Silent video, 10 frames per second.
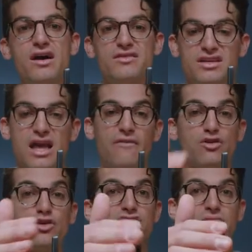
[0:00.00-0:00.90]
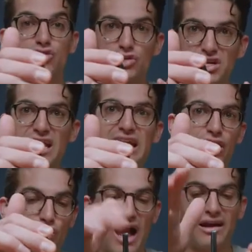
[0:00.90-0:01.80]
then yeah, if you hear some creaking
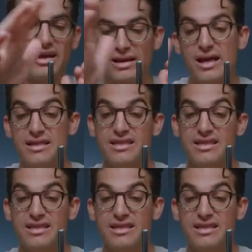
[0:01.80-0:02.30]
and cracking,